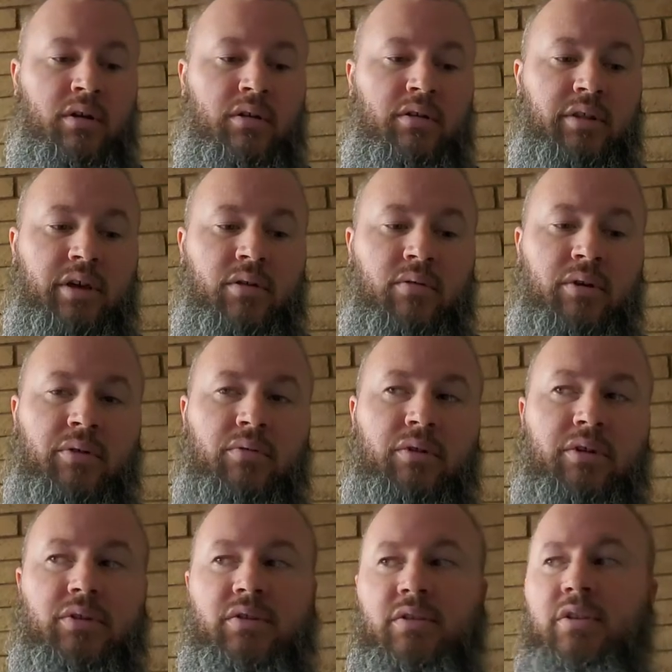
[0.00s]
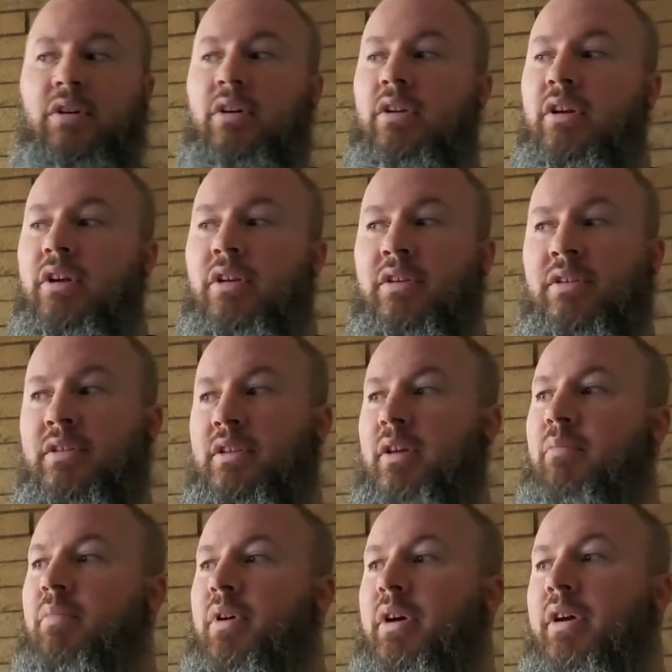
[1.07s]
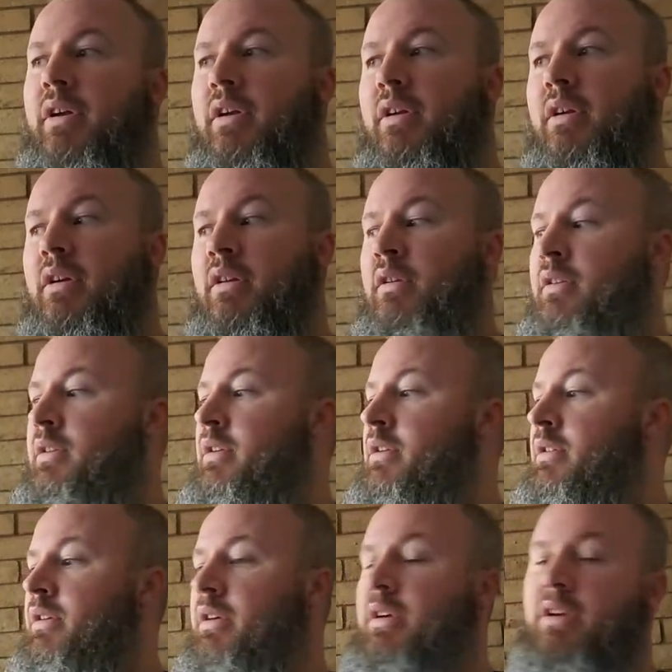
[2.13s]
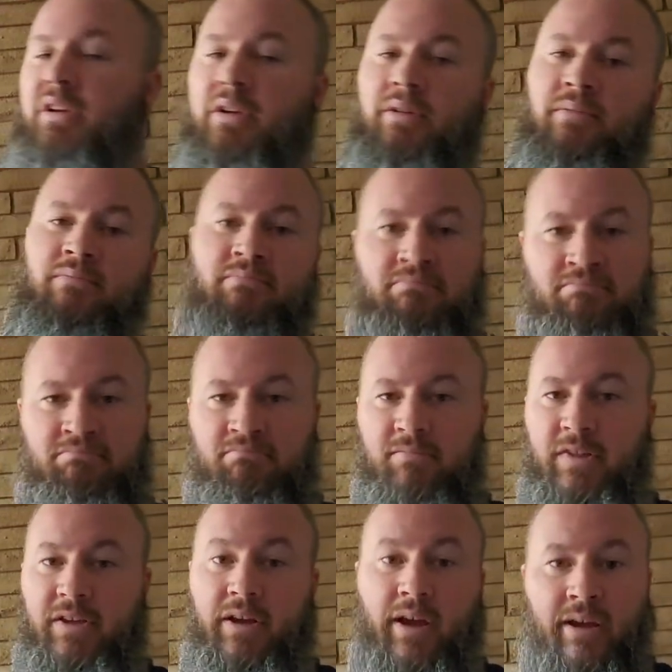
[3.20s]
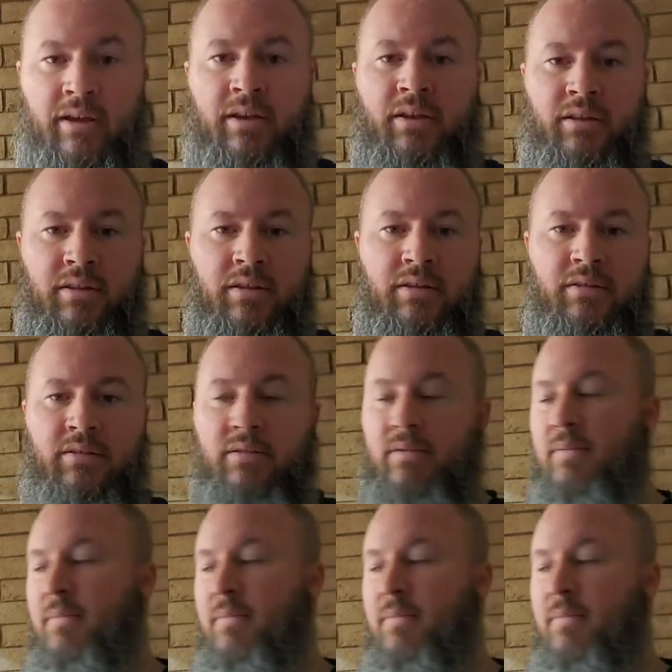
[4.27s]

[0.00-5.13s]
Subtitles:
That way when it's done, I can step back and kind of say like, hey, like I did this.